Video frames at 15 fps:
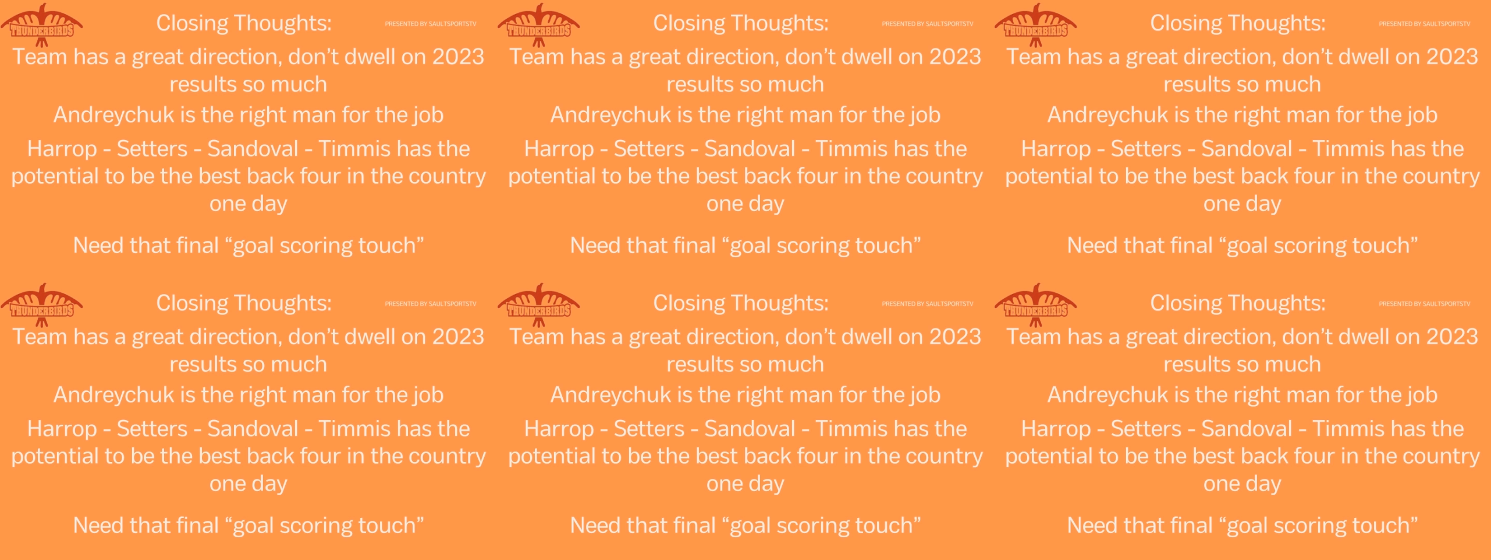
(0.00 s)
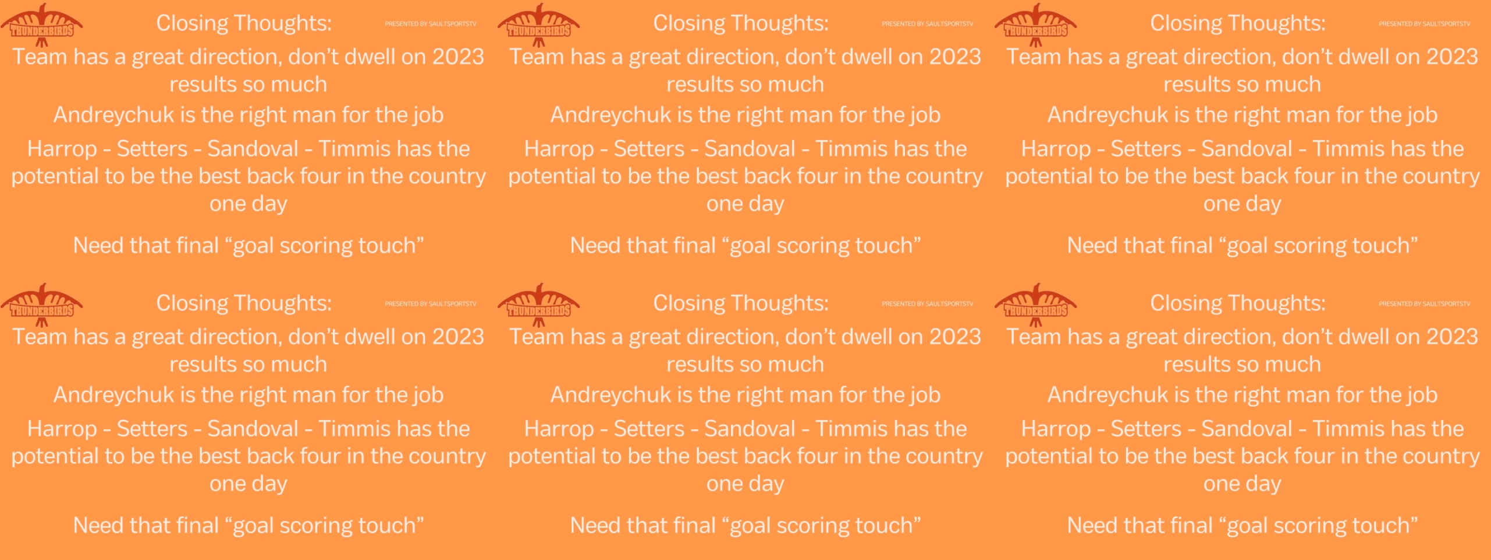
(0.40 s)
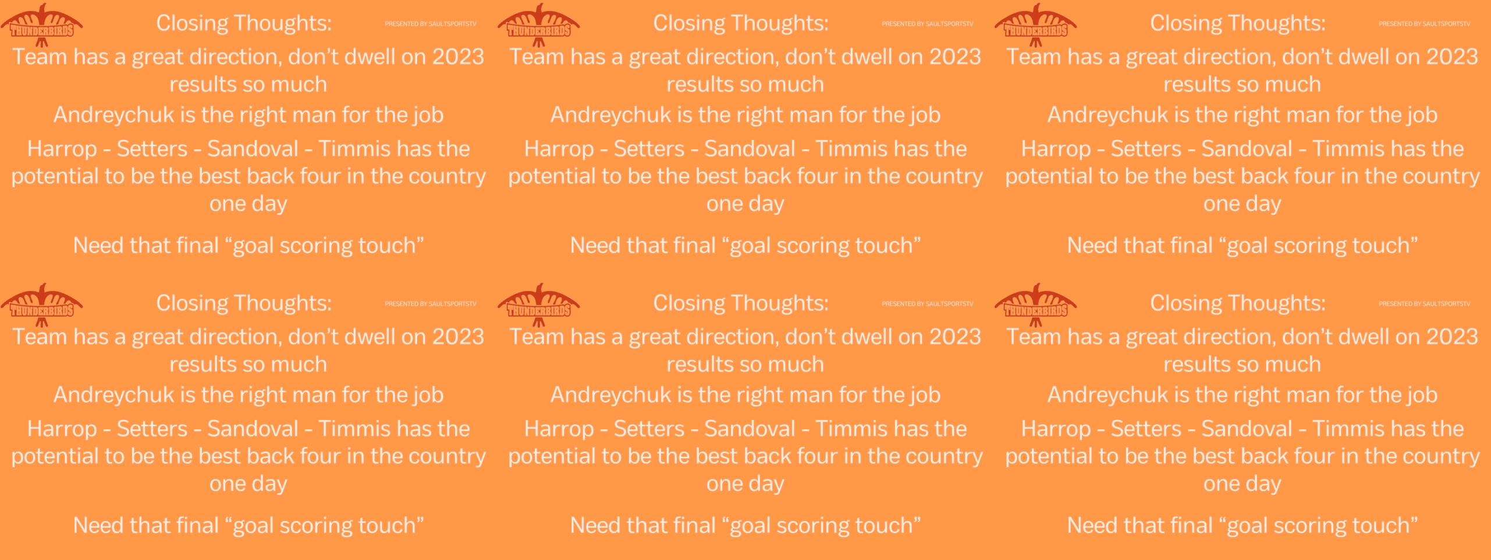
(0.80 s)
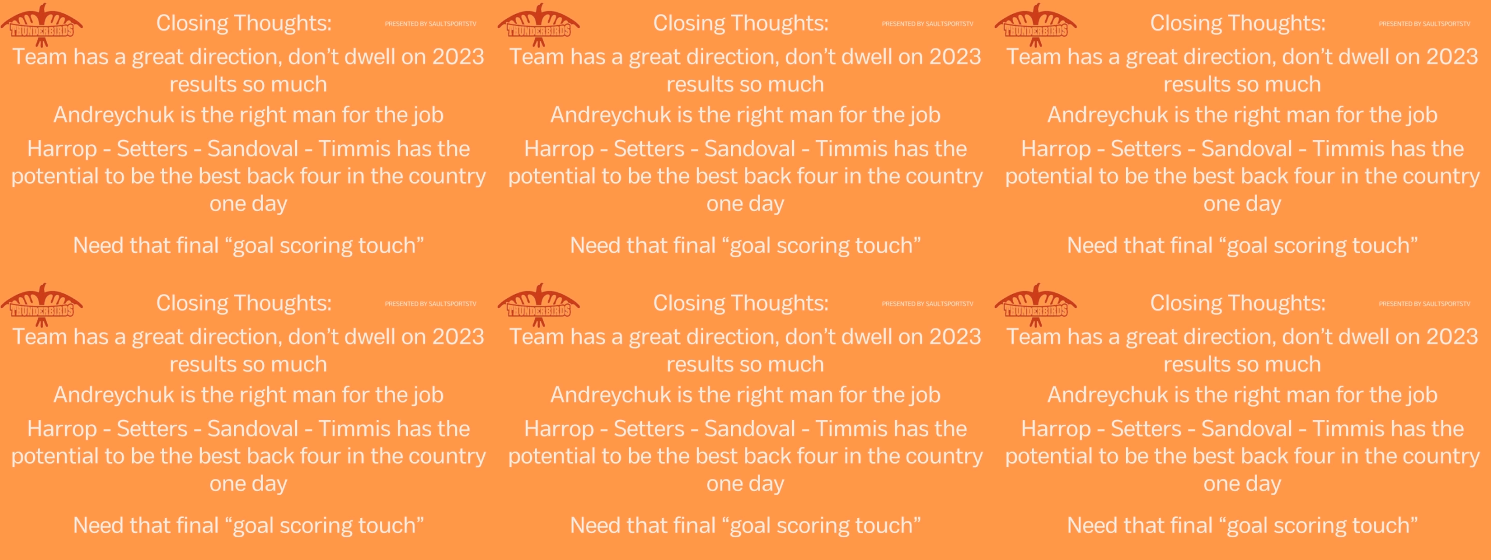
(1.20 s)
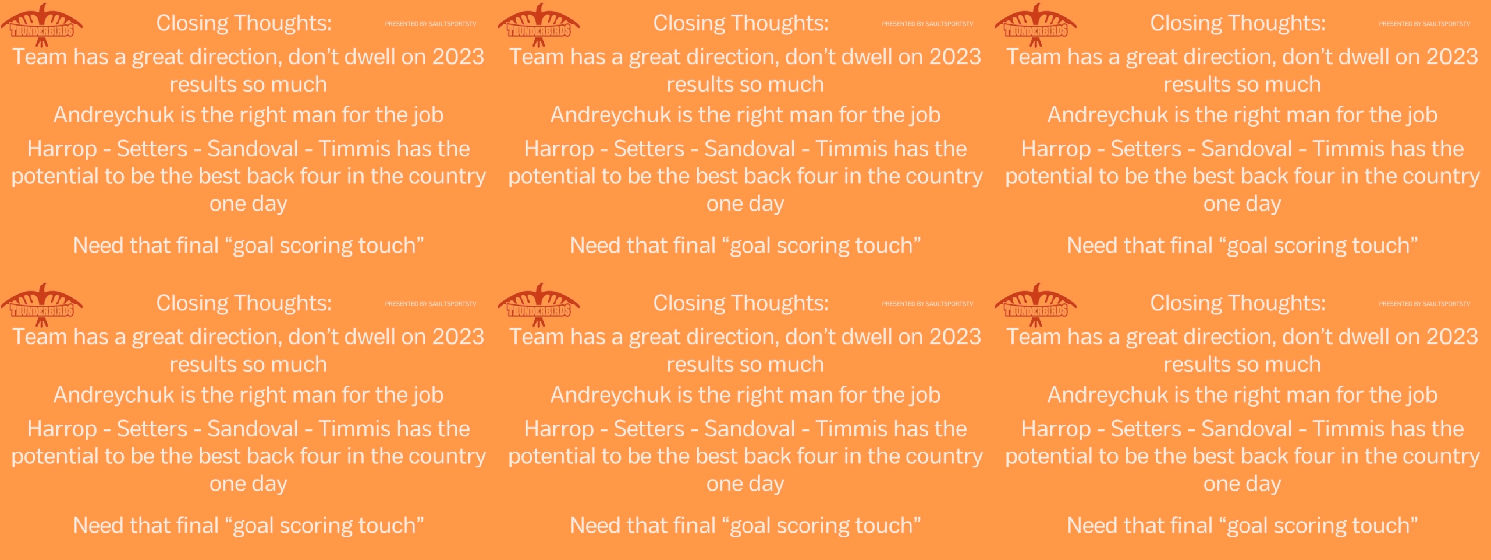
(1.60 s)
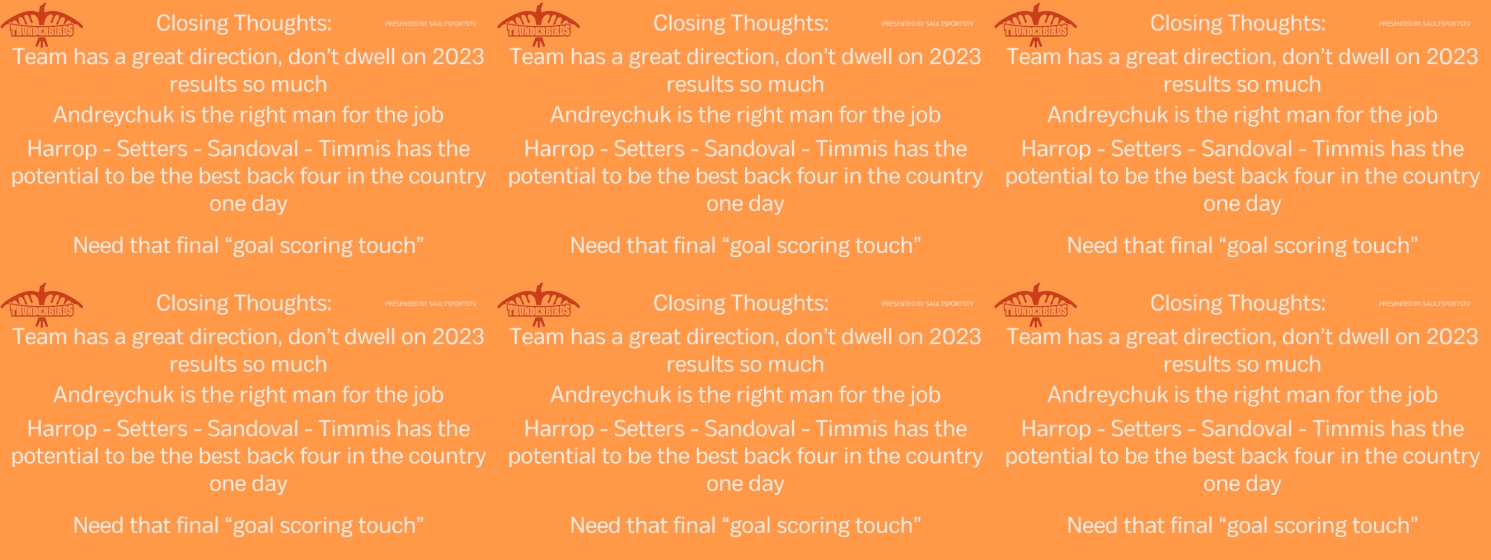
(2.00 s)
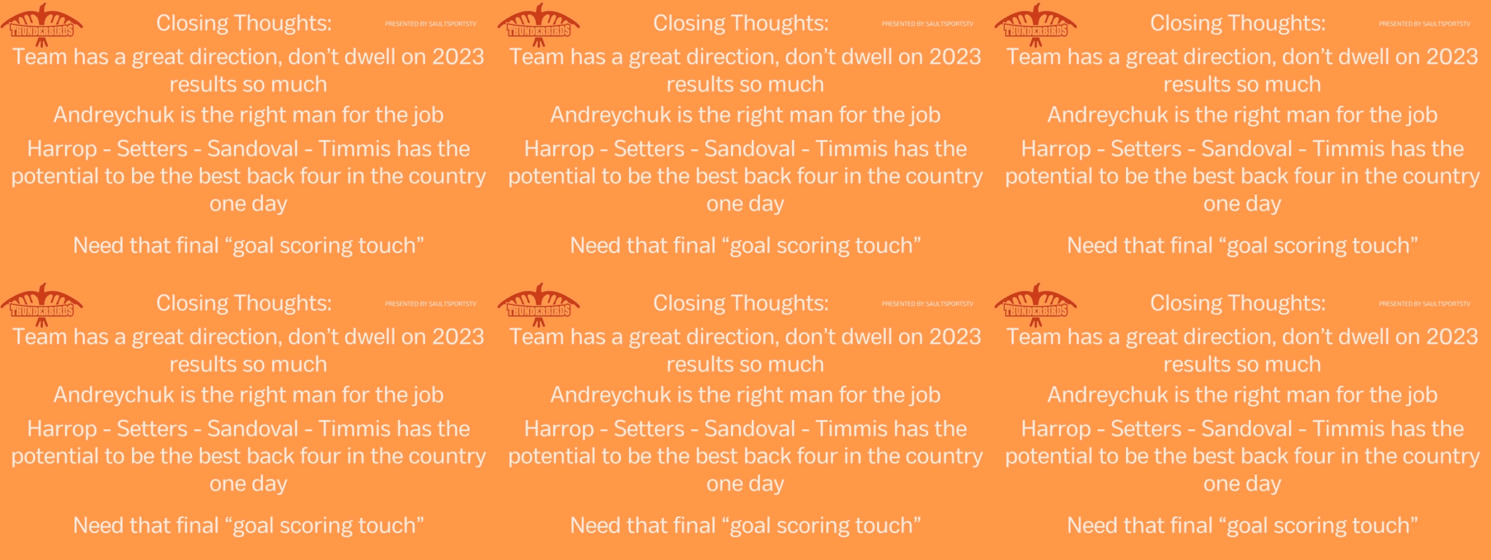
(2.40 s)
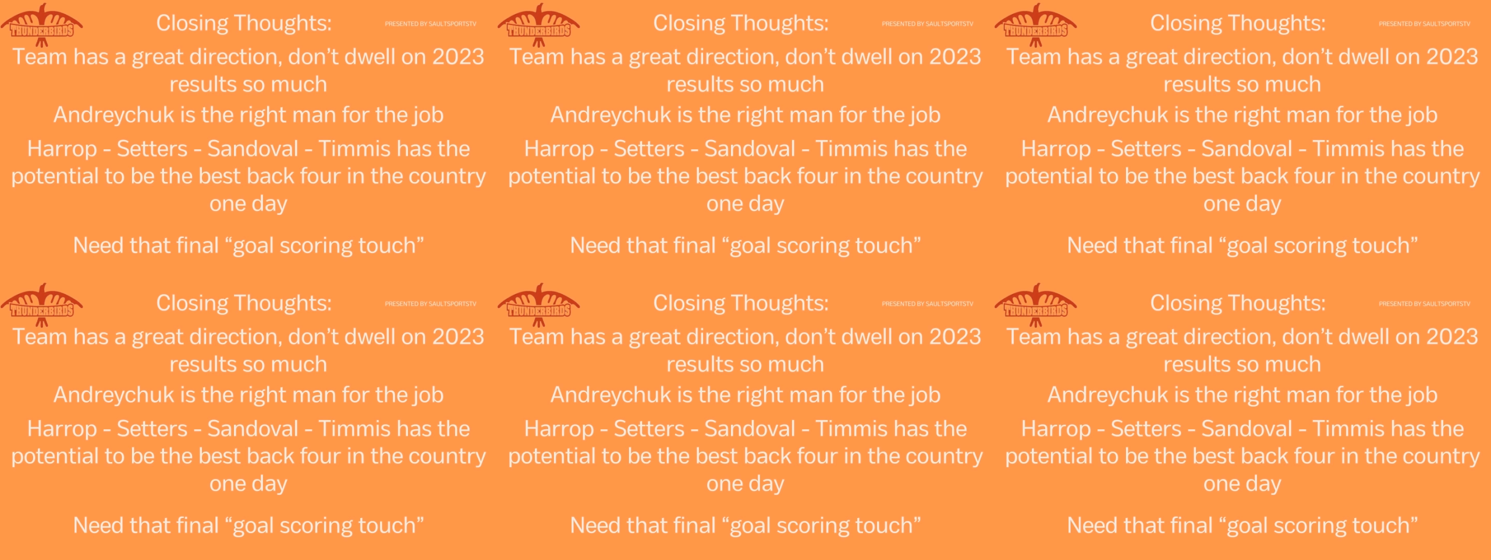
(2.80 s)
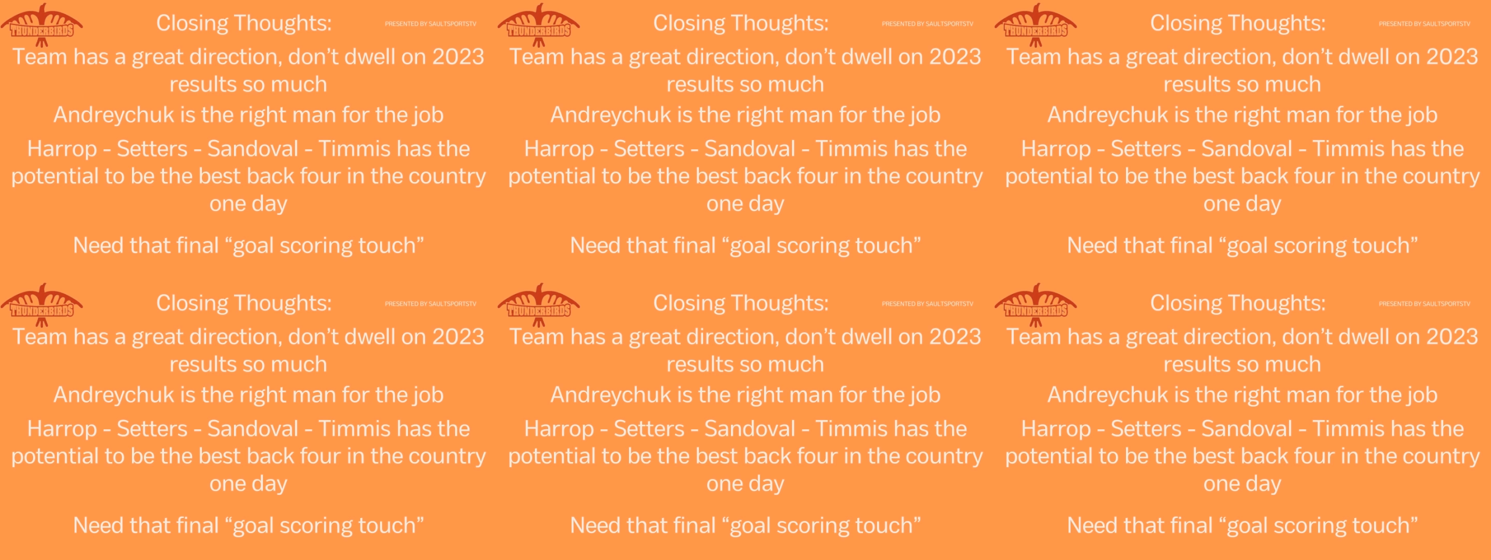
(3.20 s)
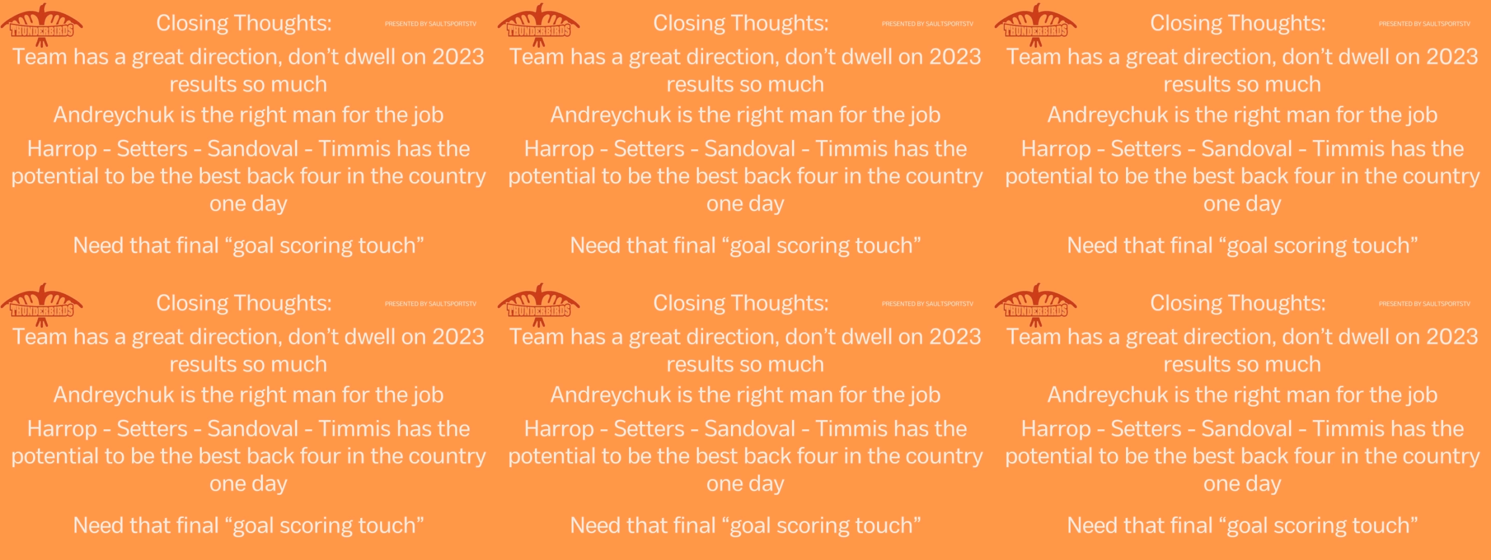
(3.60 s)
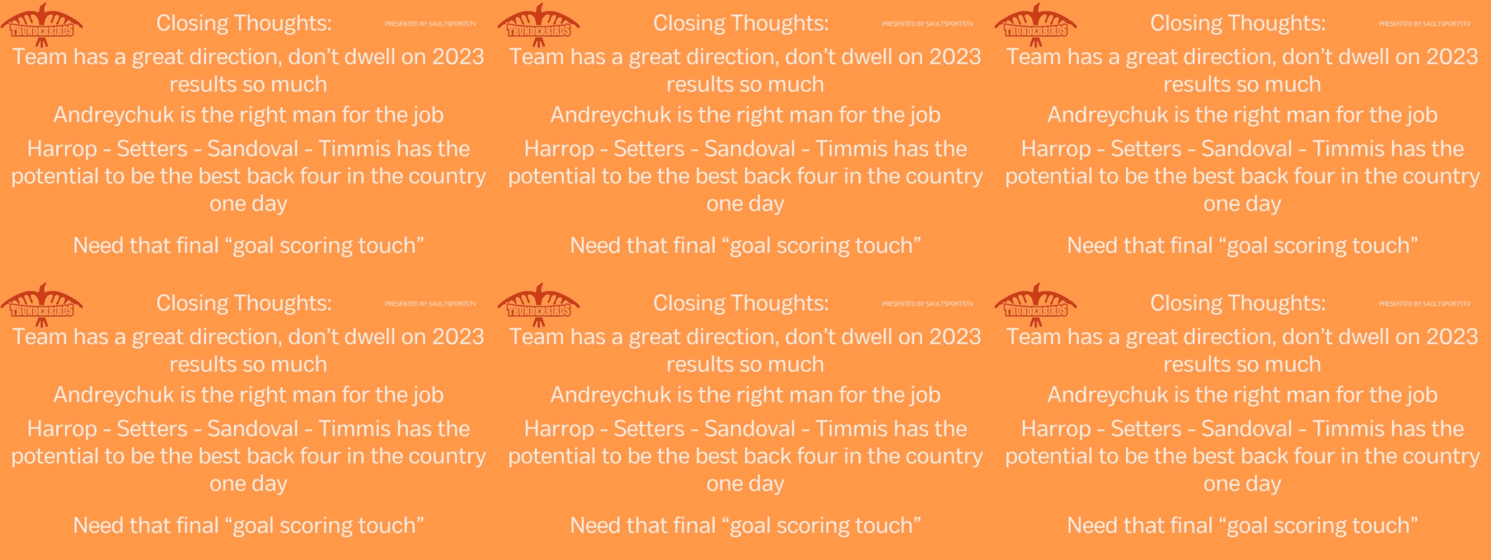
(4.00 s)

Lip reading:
(no speaker visible)